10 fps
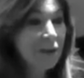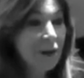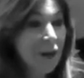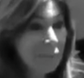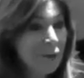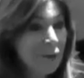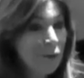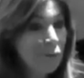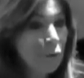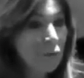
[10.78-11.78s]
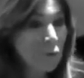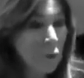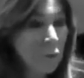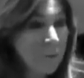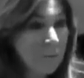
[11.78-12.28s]
and many of you will
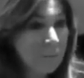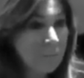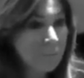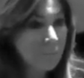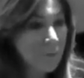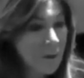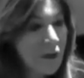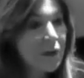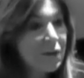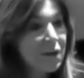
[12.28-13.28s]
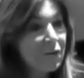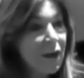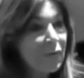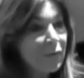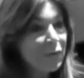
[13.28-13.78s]
know me. The
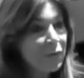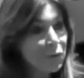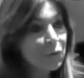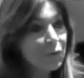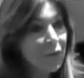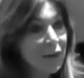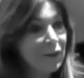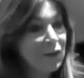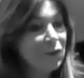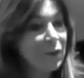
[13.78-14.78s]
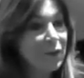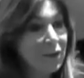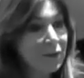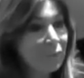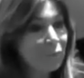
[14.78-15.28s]
arrival of the new financial
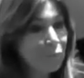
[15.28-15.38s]
year